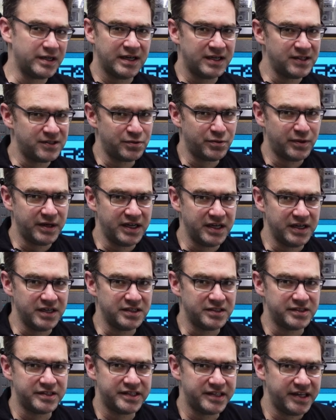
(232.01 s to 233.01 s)
a 20
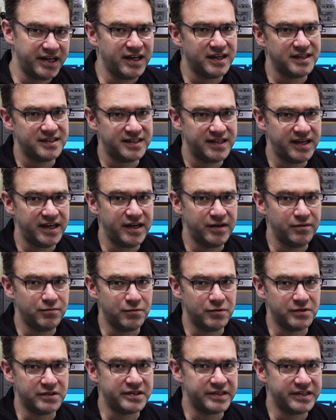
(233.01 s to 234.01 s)
inch CRT
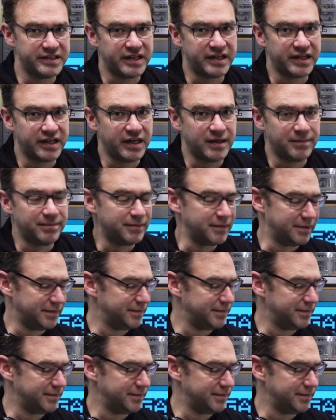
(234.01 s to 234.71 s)
would suck up.